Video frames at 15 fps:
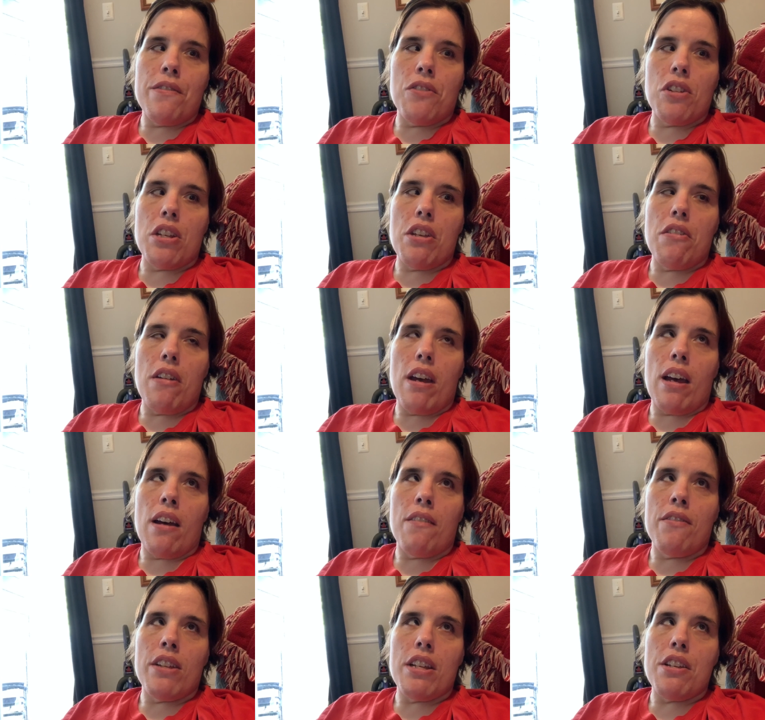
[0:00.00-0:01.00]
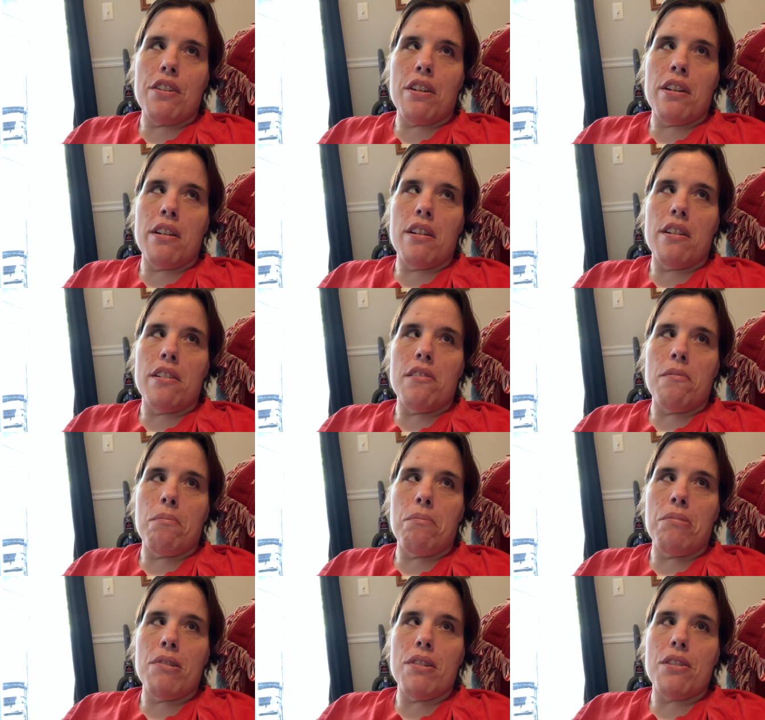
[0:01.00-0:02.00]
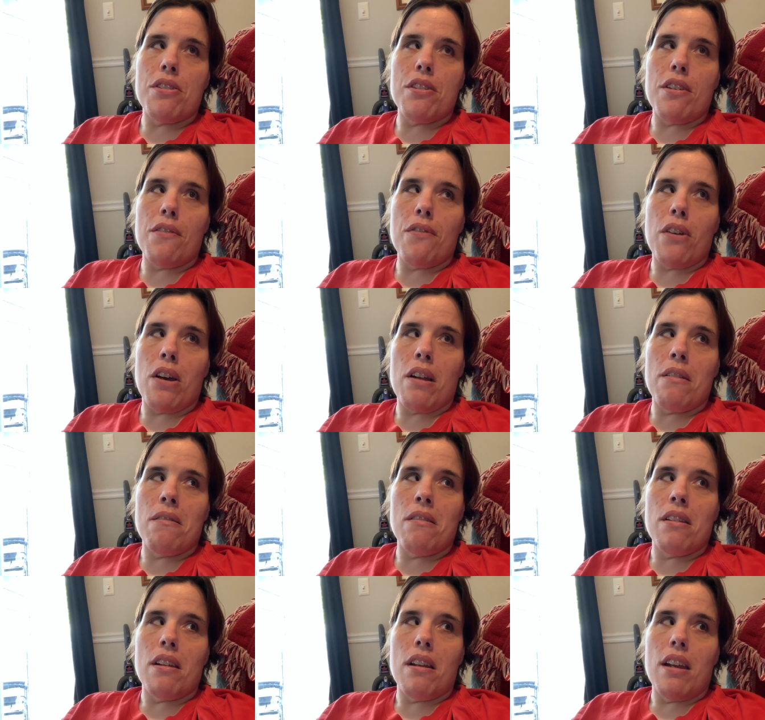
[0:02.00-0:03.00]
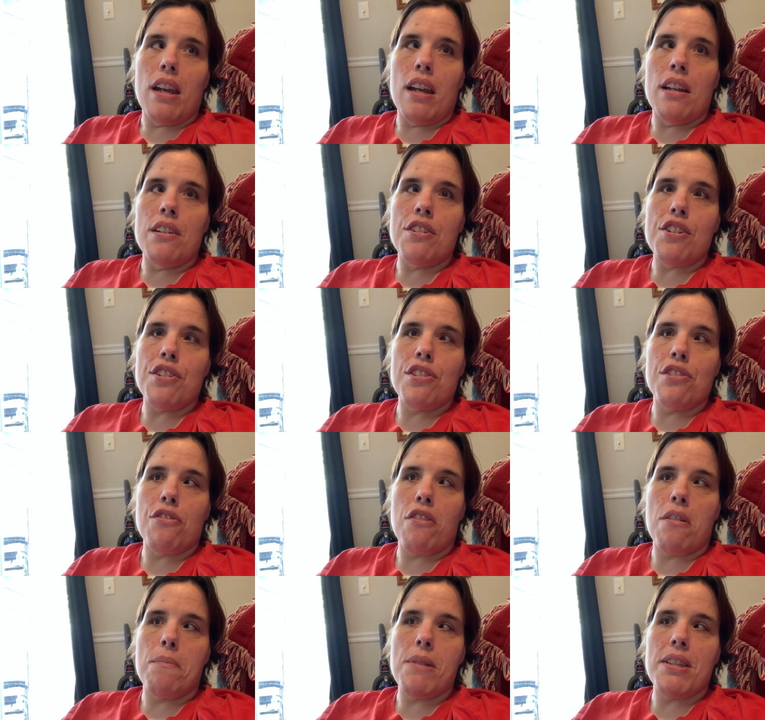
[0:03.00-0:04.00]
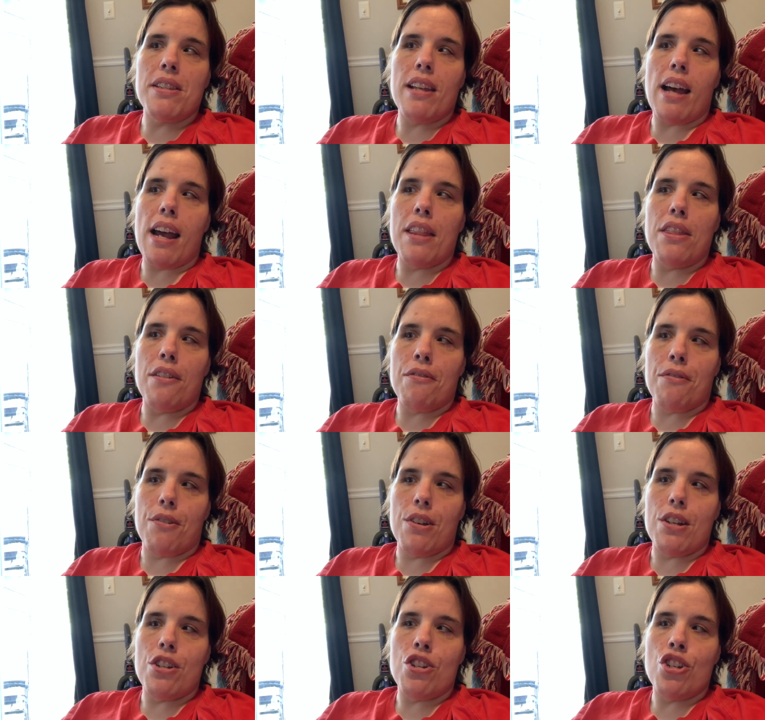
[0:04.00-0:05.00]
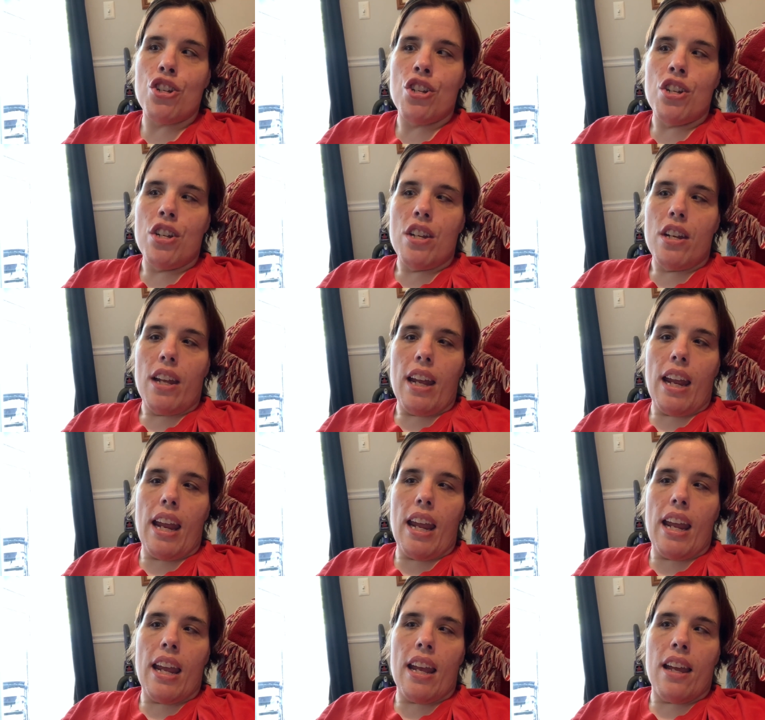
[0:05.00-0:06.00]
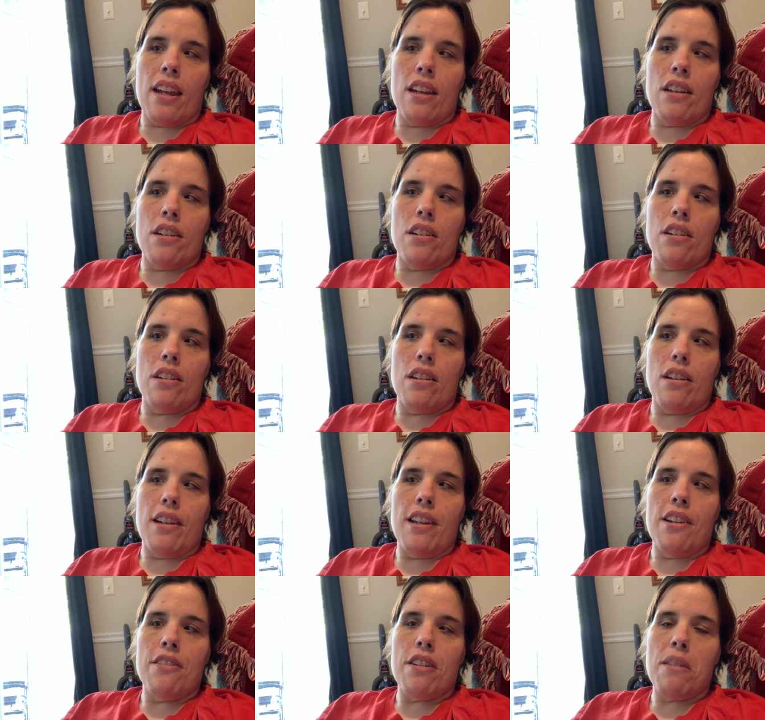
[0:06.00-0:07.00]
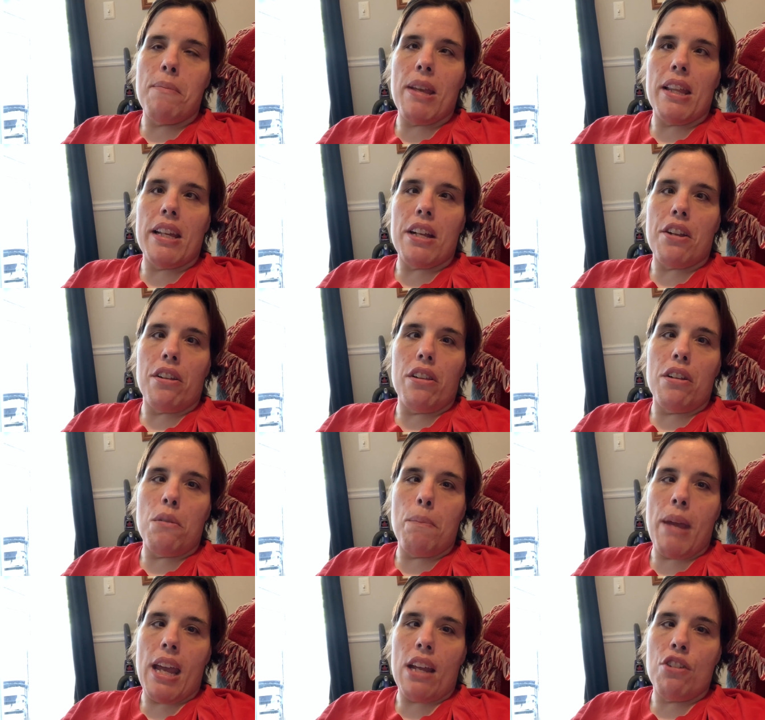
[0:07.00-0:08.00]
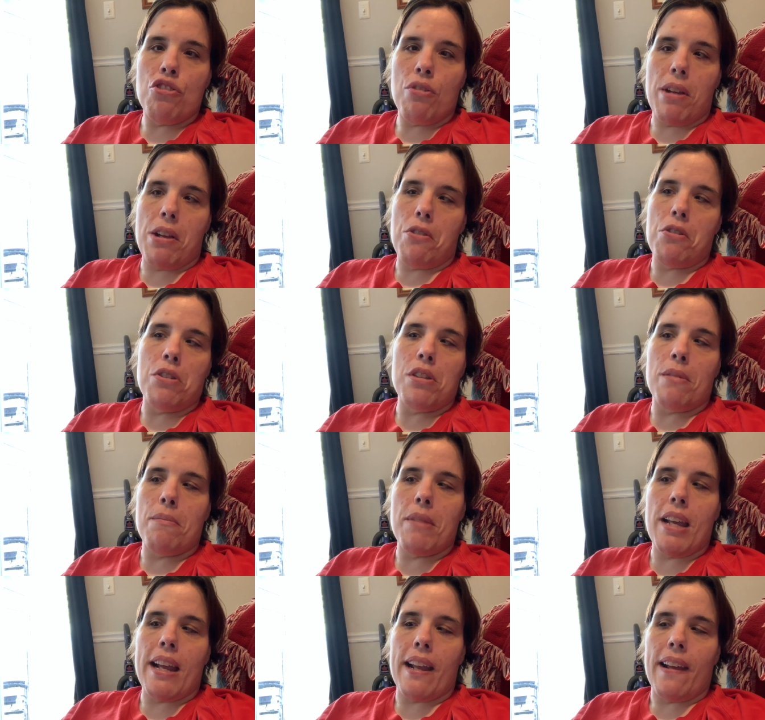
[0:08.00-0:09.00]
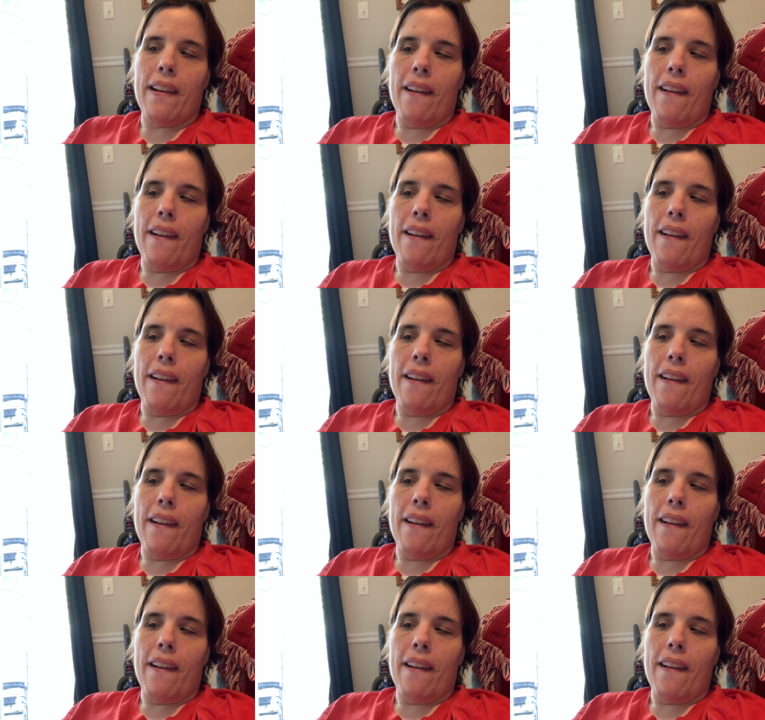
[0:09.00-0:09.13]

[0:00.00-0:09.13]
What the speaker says: that you have that you can put stuff on and just store it beside the fridge. And, you know, it could be like your little pantry or something.